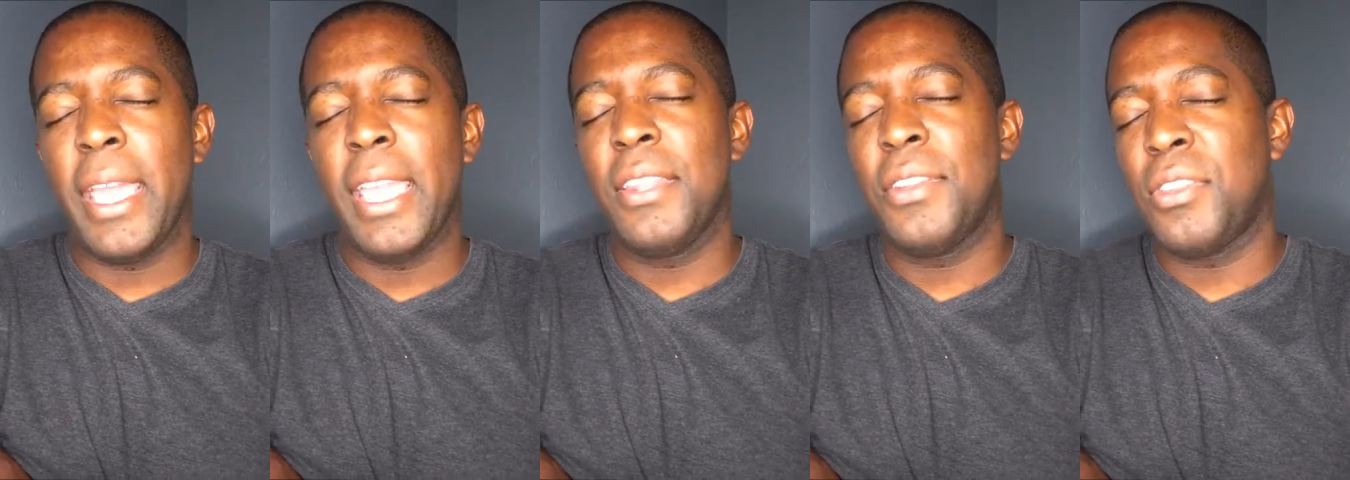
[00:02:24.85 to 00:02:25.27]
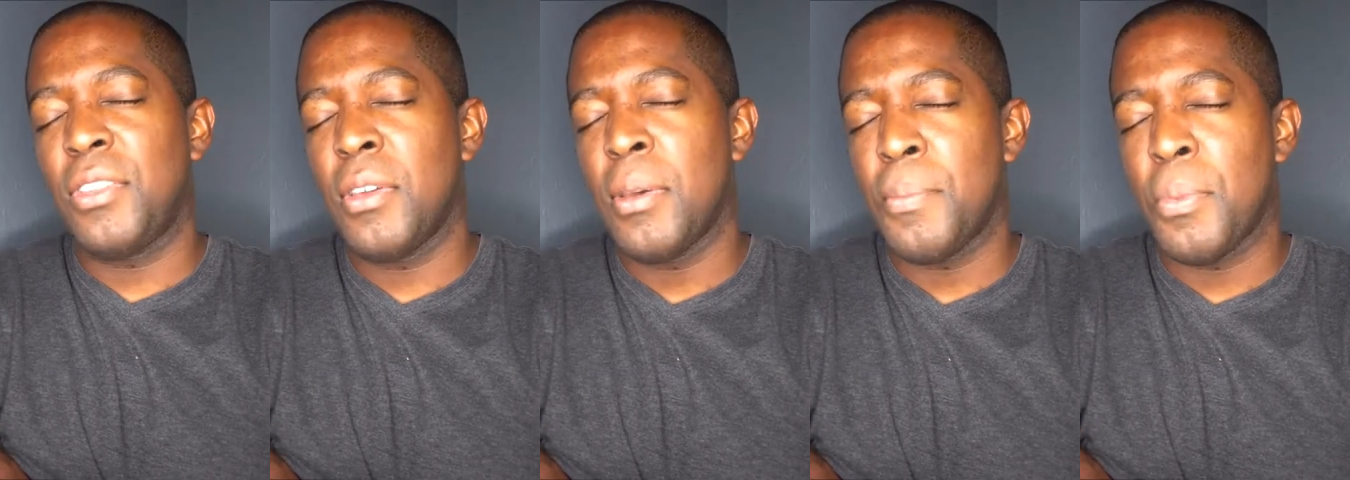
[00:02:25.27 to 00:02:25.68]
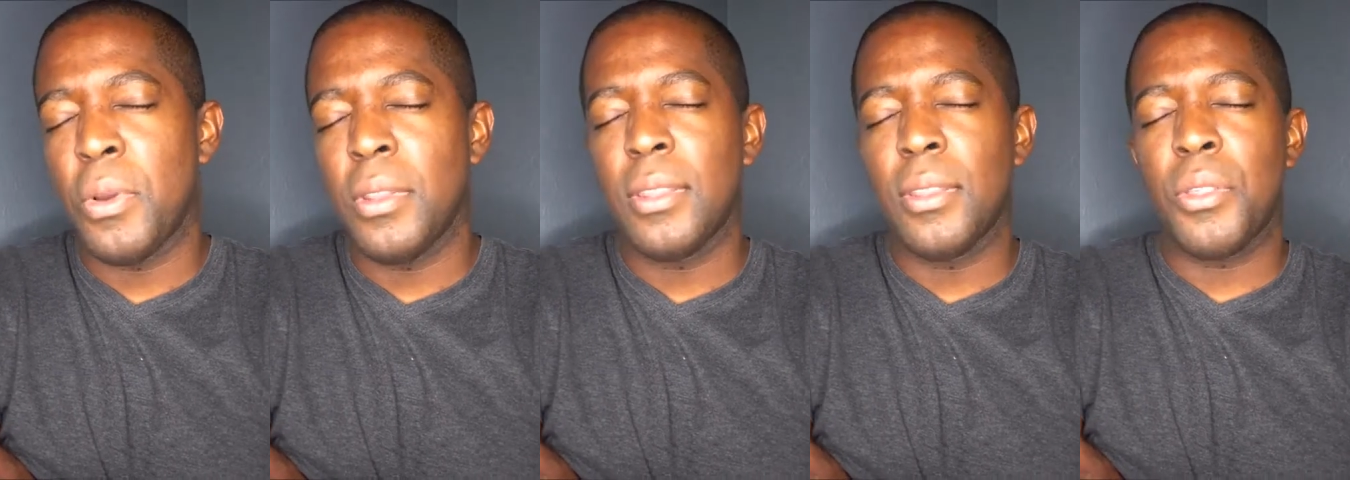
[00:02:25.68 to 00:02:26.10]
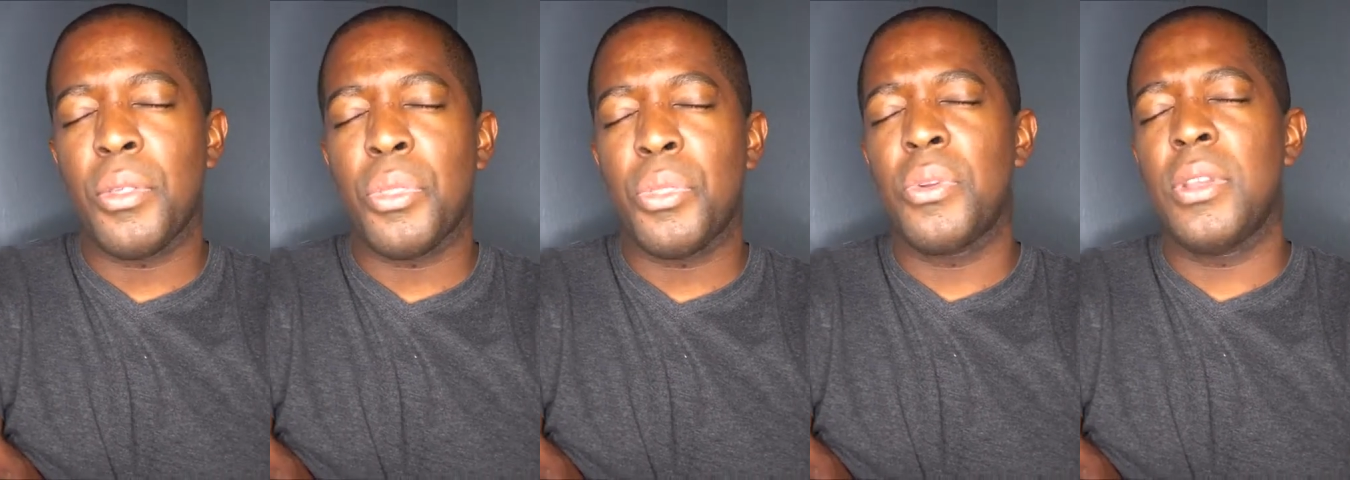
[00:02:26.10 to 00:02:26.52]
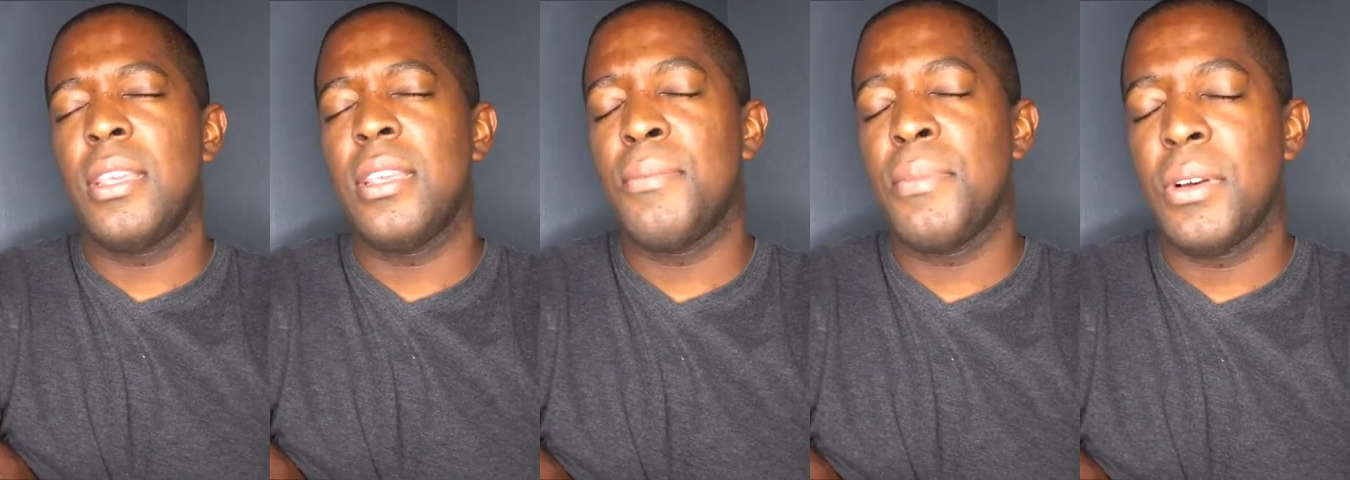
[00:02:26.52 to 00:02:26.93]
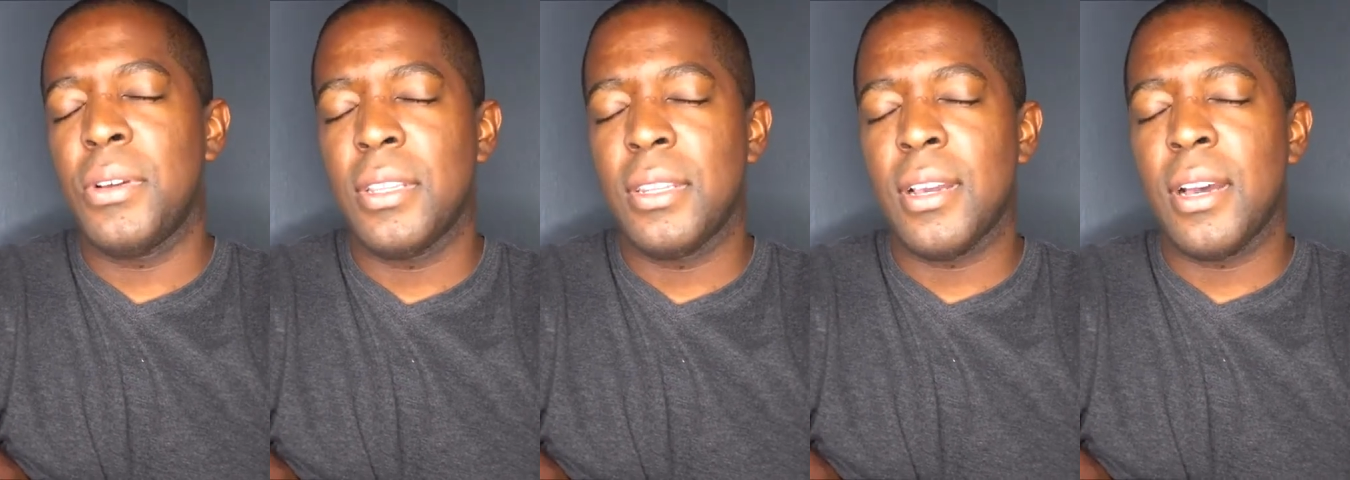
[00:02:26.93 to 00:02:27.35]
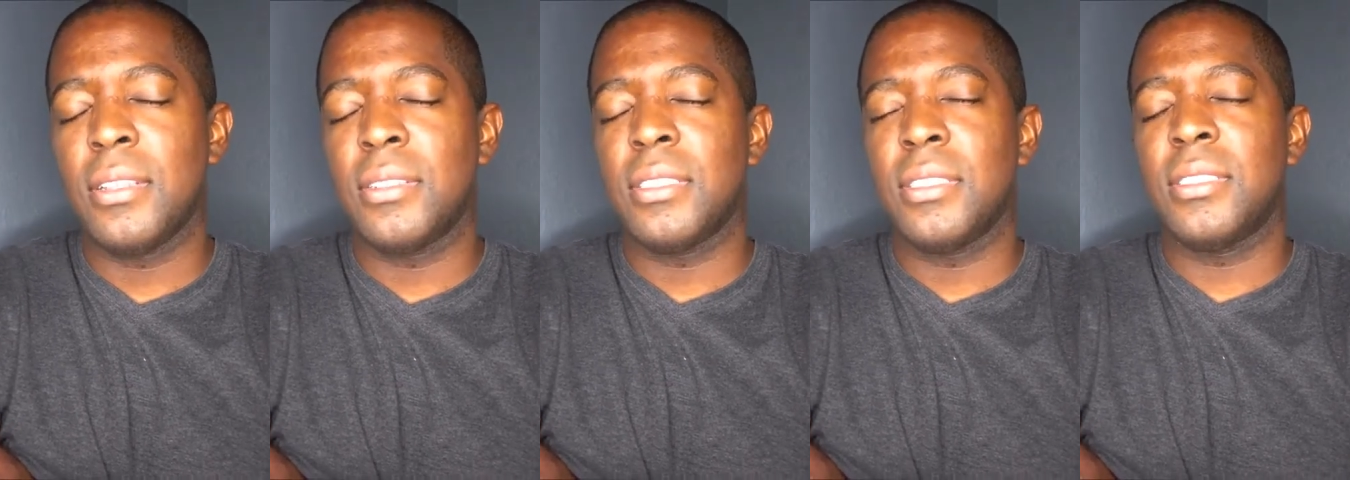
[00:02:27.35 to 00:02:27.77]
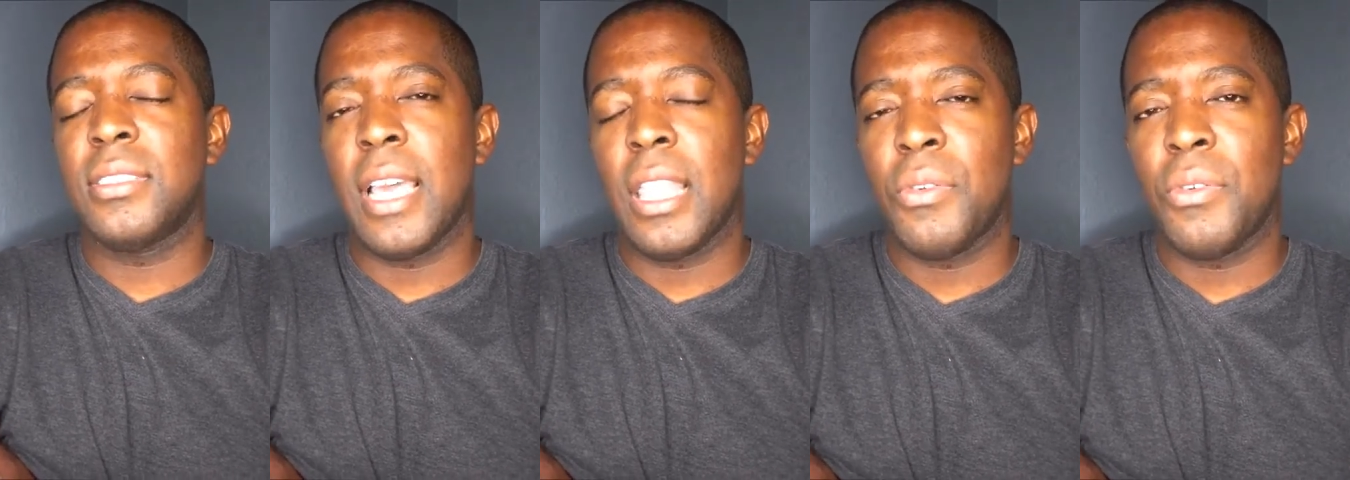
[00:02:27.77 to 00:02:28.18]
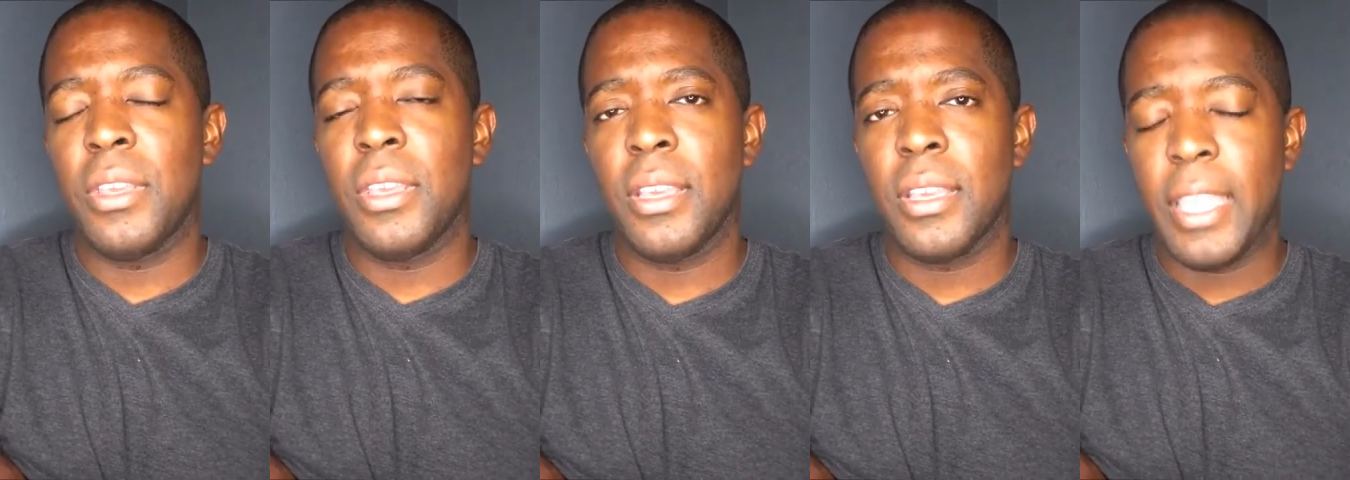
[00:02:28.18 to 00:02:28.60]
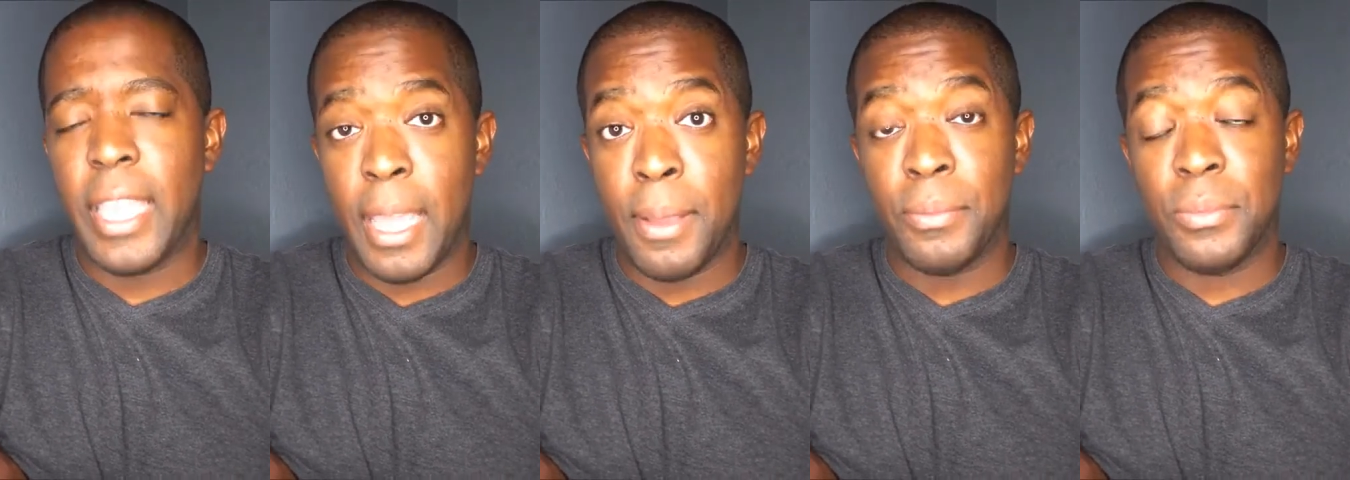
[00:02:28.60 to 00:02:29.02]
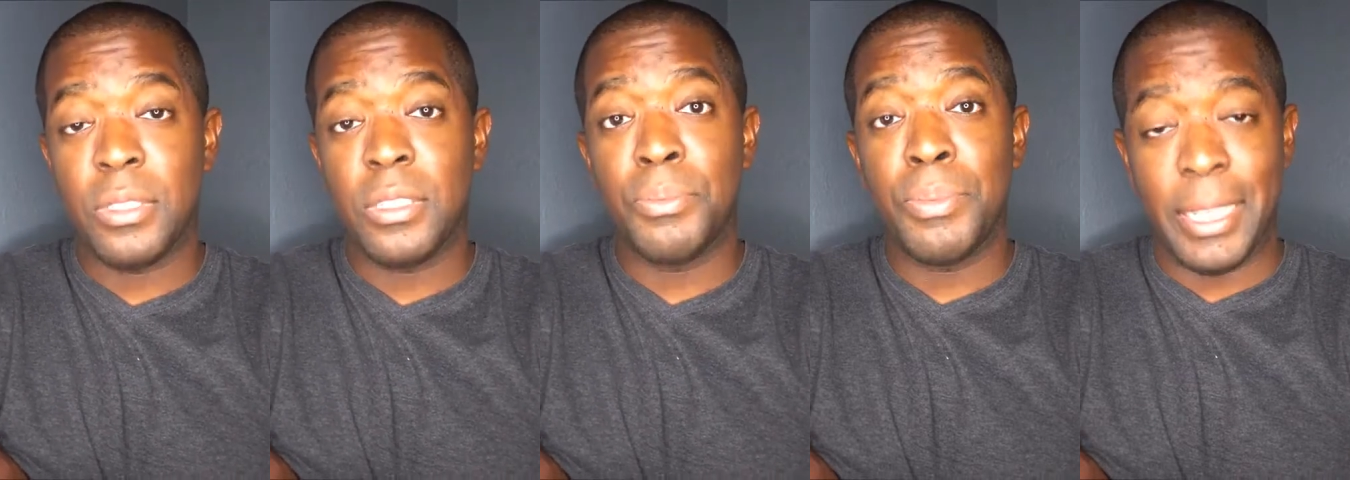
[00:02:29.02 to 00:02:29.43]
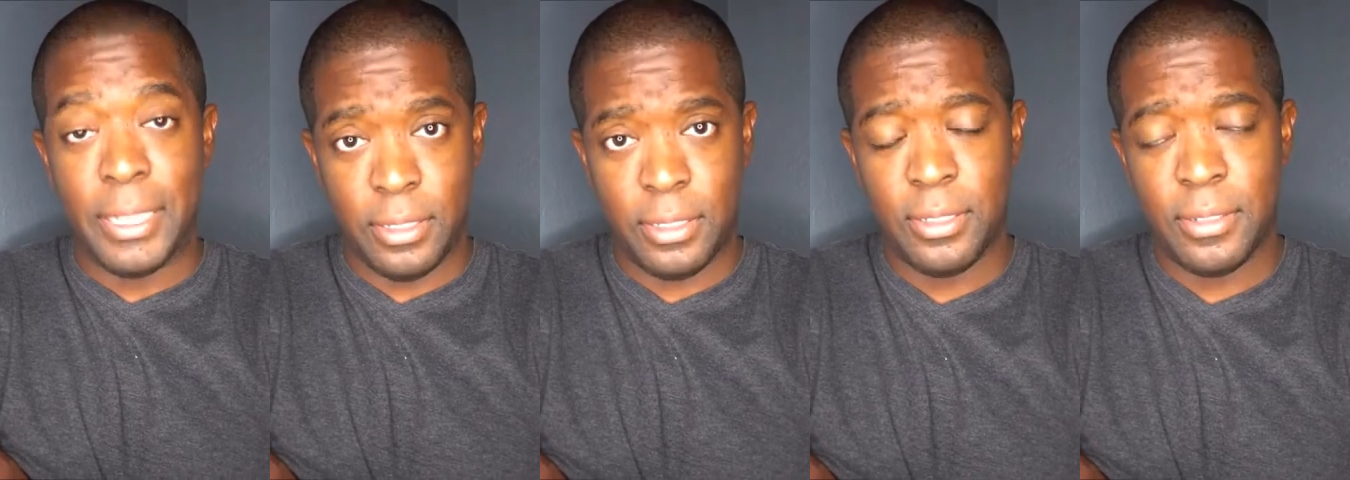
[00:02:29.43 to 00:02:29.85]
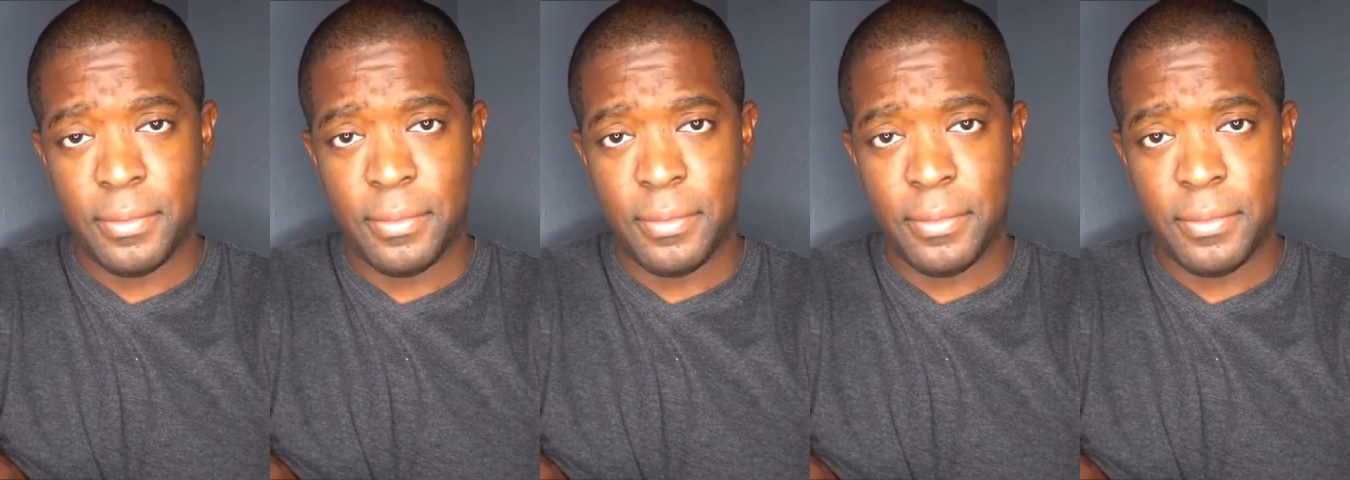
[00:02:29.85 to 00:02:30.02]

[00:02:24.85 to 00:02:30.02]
$8.3 million in salary cap space.